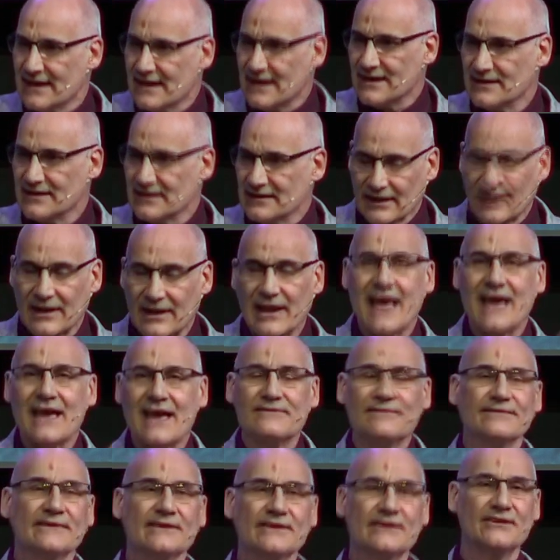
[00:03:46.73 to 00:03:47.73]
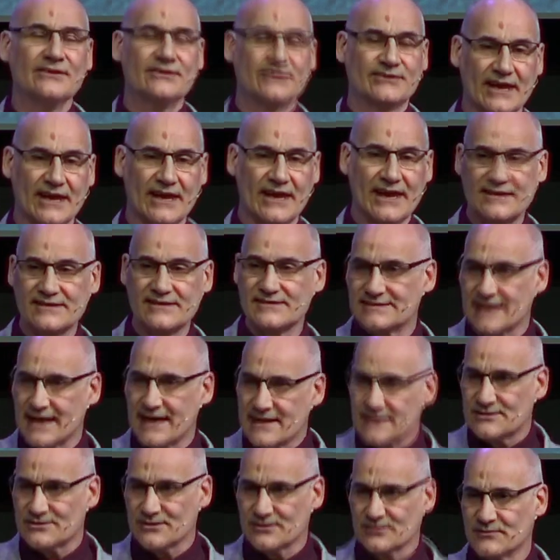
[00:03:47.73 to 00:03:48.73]
liven your day, say
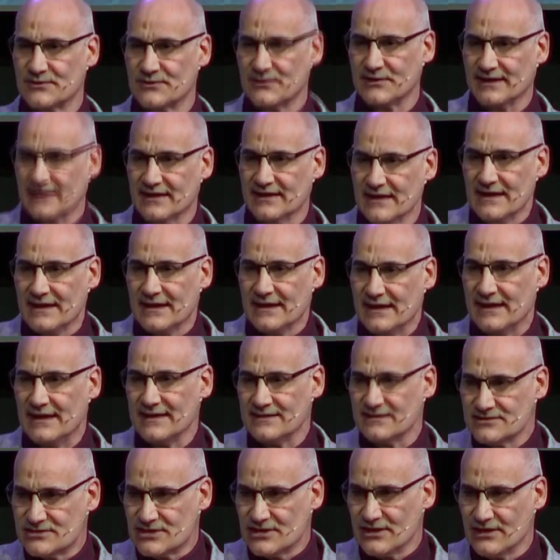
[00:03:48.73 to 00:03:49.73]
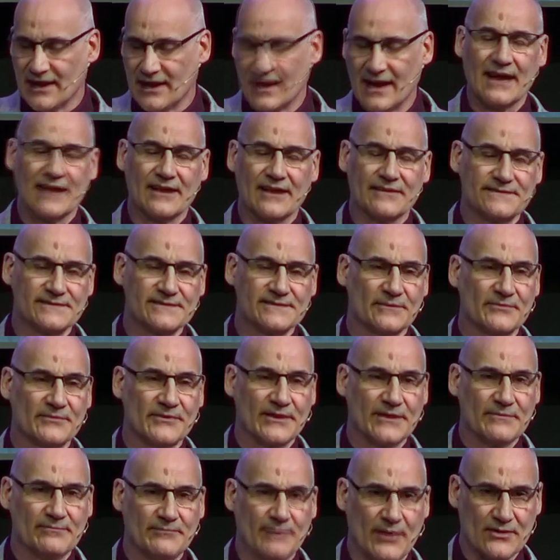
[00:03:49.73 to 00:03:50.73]
something into your life, something
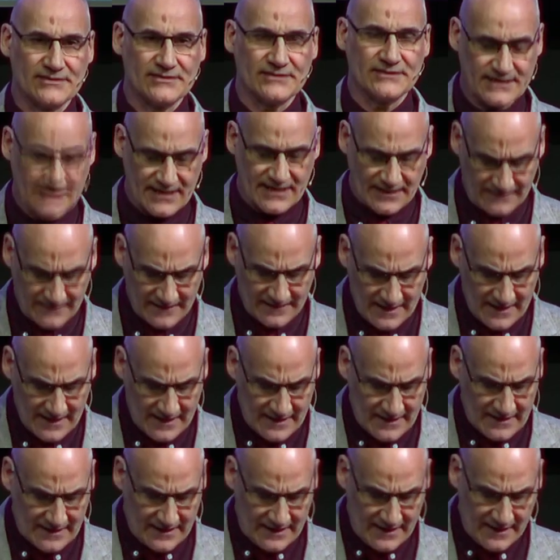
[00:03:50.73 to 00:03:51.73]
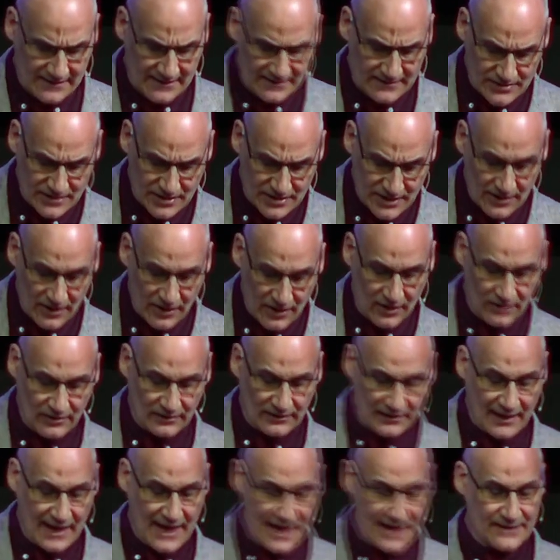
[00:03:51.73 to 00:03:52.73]
positive into your
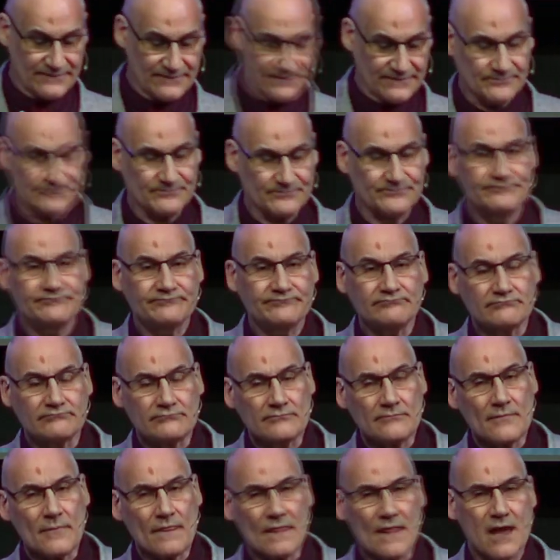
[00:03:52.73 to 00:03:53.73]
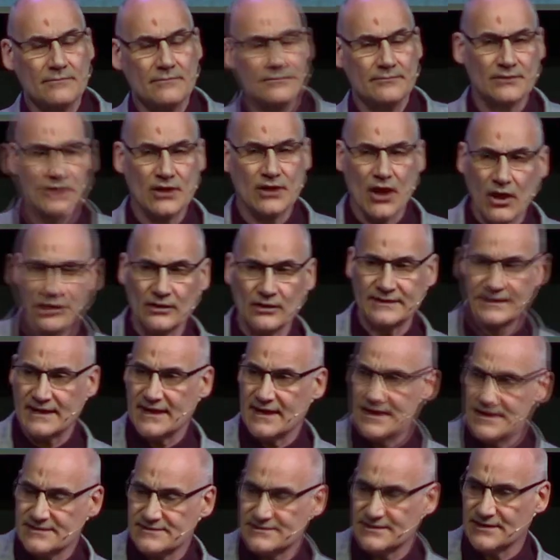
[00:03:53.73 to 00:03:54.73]
life. And God
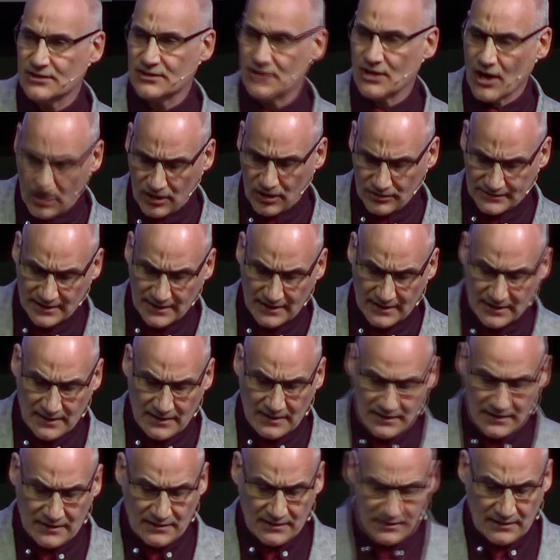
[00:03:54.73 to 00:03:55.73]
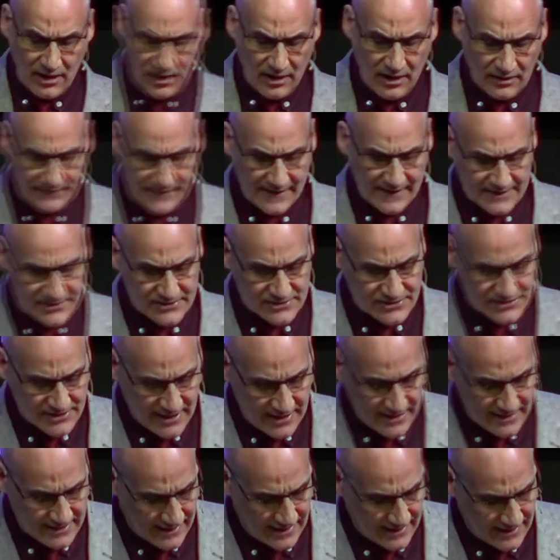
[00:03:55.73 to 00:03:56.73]
is the God of
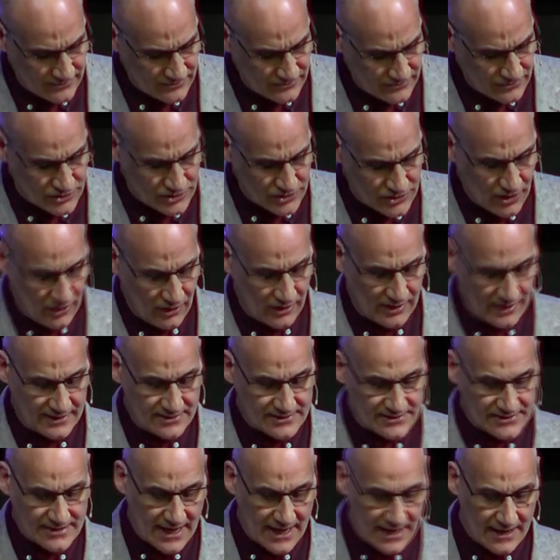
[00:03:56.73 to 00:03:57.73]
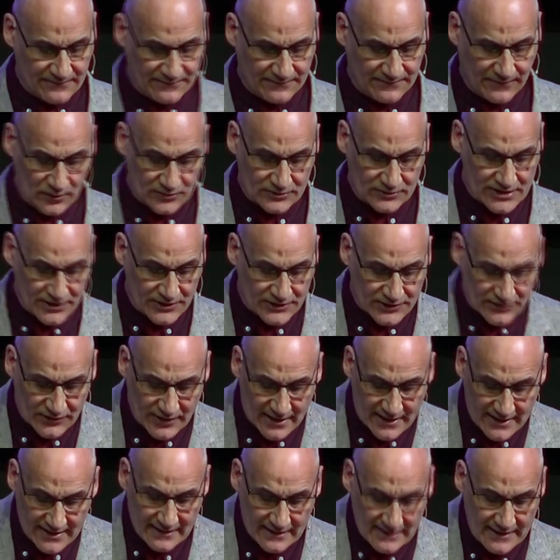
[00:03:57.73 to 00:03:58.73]
exceeding joy. Psalm
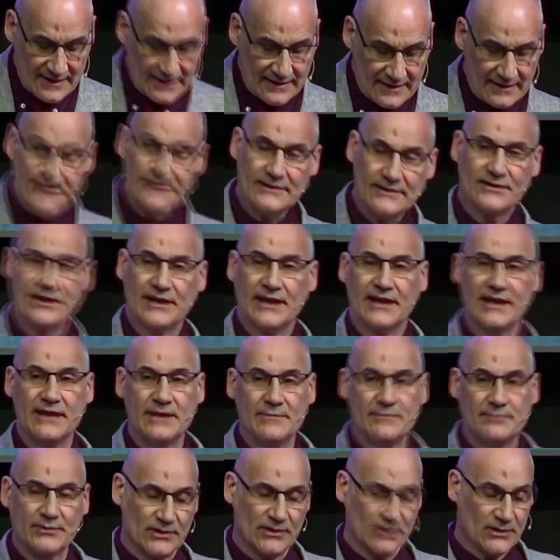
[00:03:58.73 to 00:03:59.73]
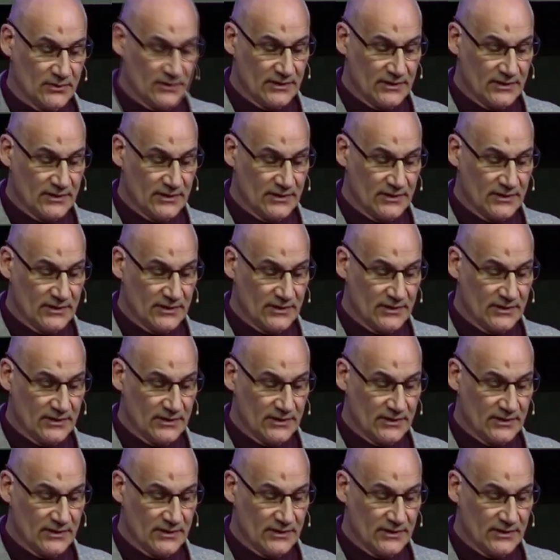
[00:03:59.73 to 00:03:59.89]
43, in the Hebrew,